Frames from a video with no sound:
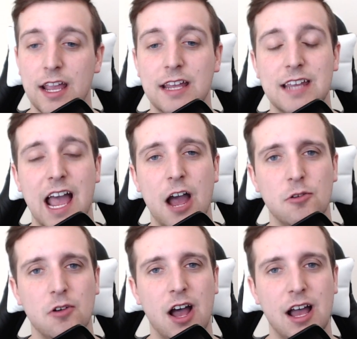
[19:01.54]
And
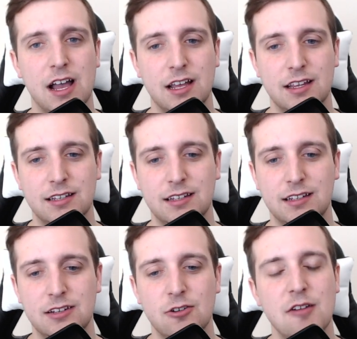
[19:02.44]
how, I
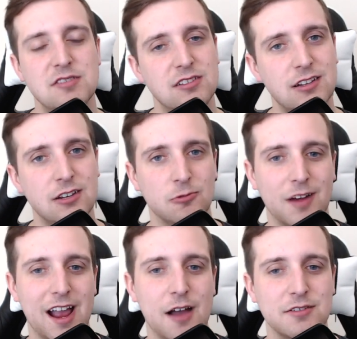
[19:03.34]
was looking
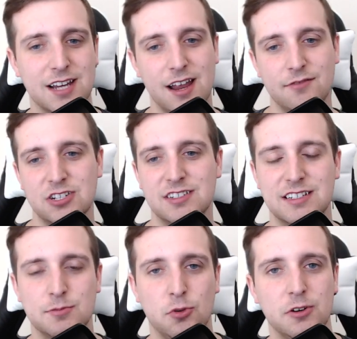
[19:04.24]
around, I was kind of just
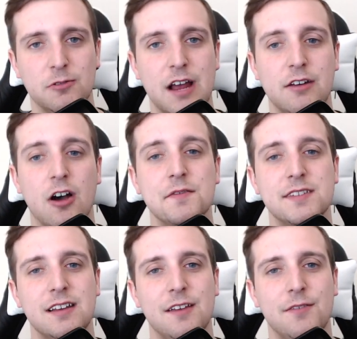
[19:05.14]
exploring around, and all of a
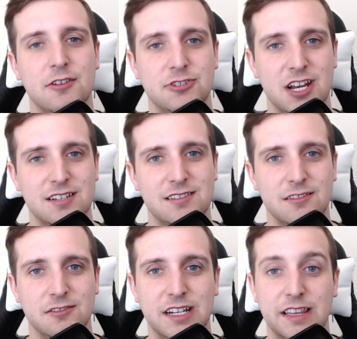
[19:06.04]
sudden I found a chest
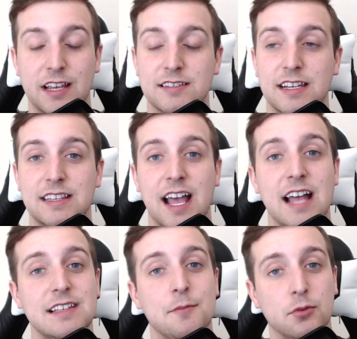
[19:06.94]
underneath. I was like,
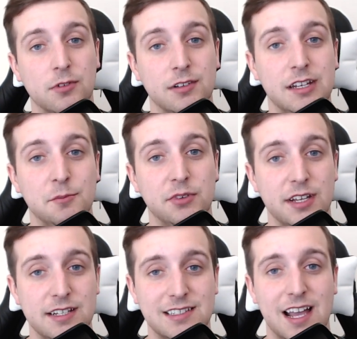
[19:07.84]
that's a brilliant
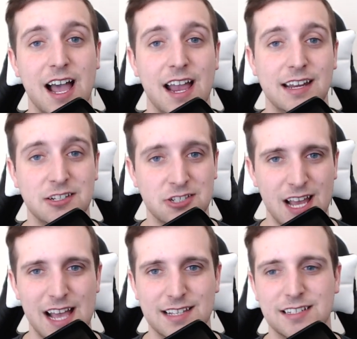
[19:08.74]
place to hide a
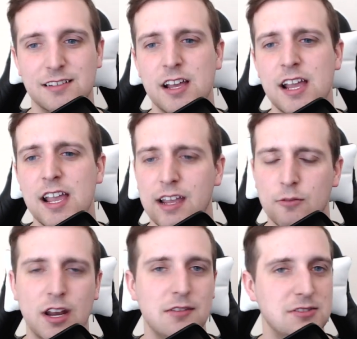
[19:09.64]
chest.
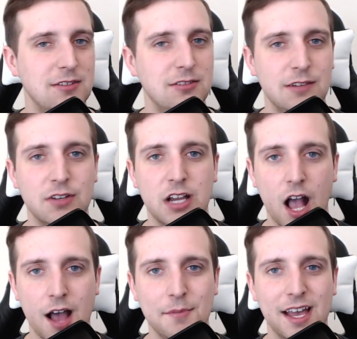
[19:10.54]
And when I was doing even
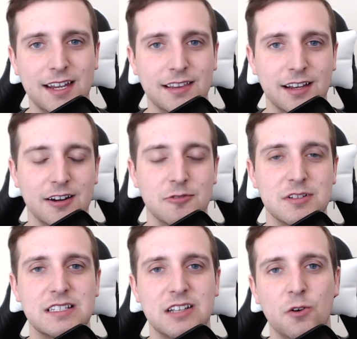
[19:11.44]
combat in there, it
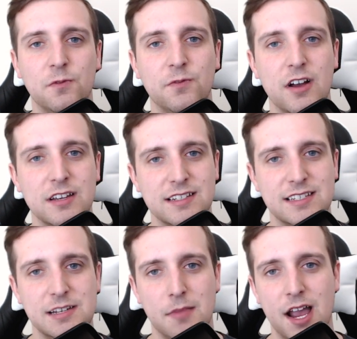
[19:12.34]
was so fun to
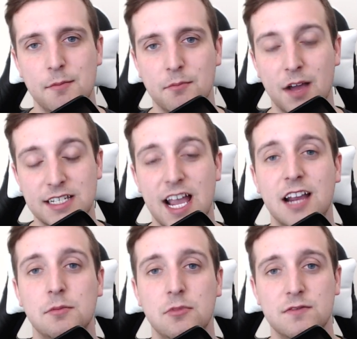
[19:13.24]
see my
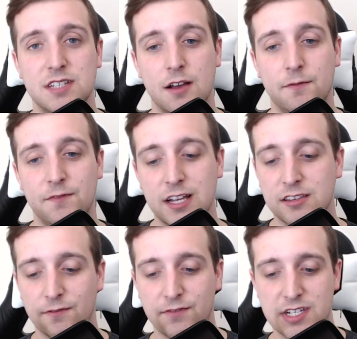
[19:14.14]
attack moves affect
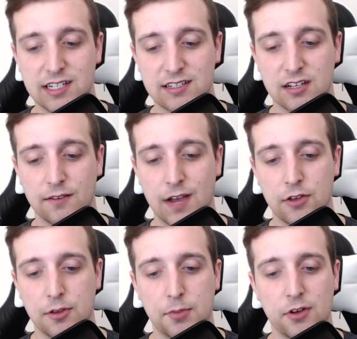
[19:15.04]
the physics of how
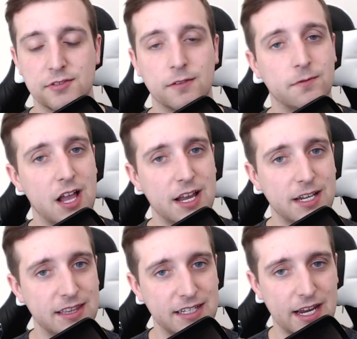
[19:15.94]
the balls are flying
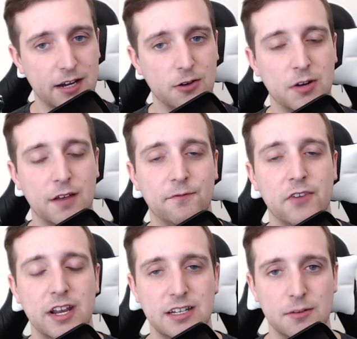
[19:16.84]
in the air when I'm
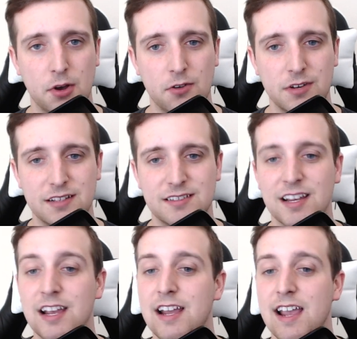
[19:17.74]
fighting opponents.
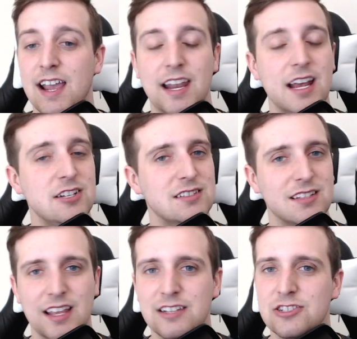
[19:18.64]
And I just,
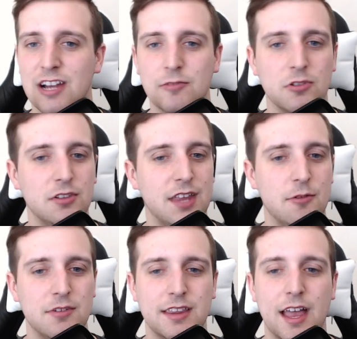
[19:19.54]
in general,
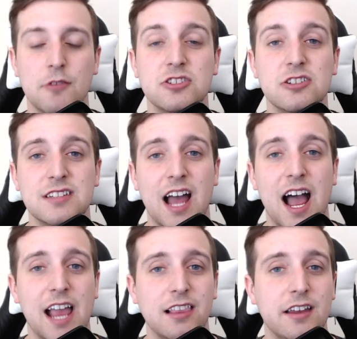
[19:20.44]
that was just a
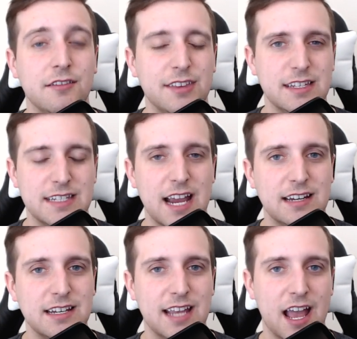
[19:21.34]
highlight of the
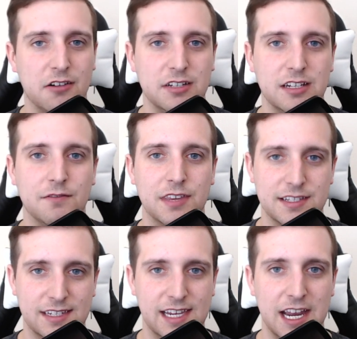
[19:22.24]
technicality of
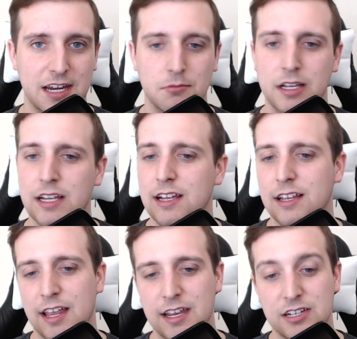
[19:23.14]
this game.
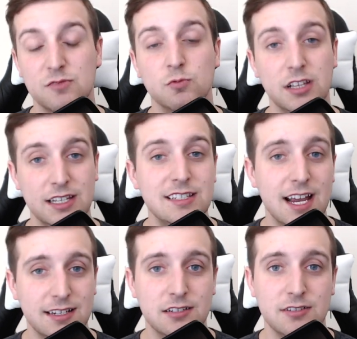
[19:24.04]
It's really
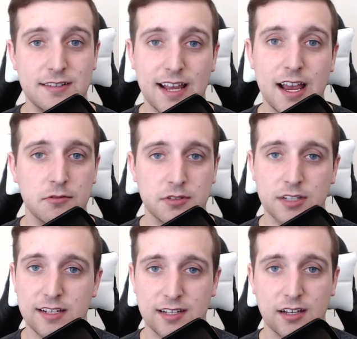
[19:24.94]
technically sound
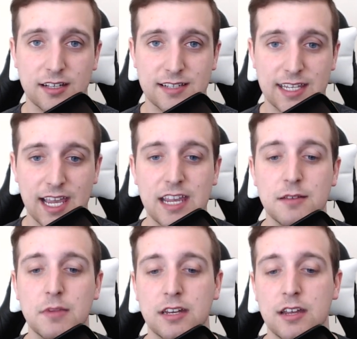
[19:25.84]
as a
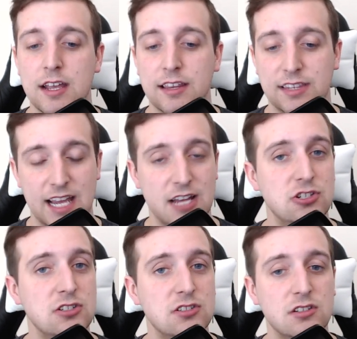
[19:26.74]
game, and the
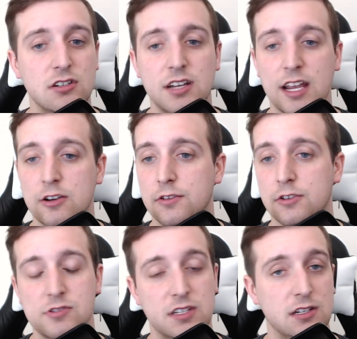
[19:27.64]
engine's good. I know they're
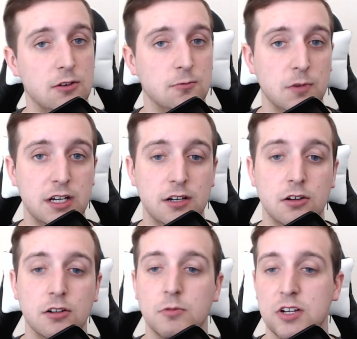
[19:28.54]
using
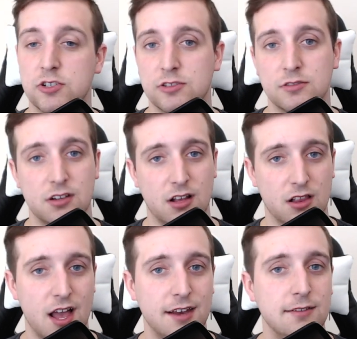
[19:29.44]
Unreal, which a
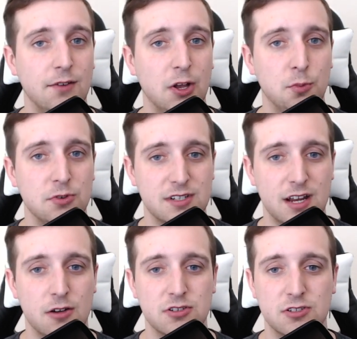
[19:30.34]
lot of developers
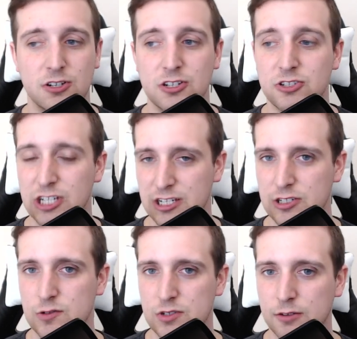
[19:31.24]
now are starting to just
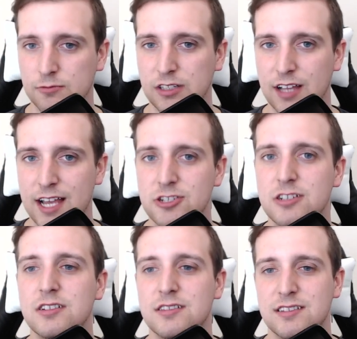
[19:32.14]
use Unreal
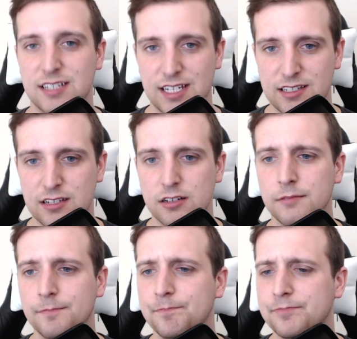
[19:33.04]
Engine because it's easier.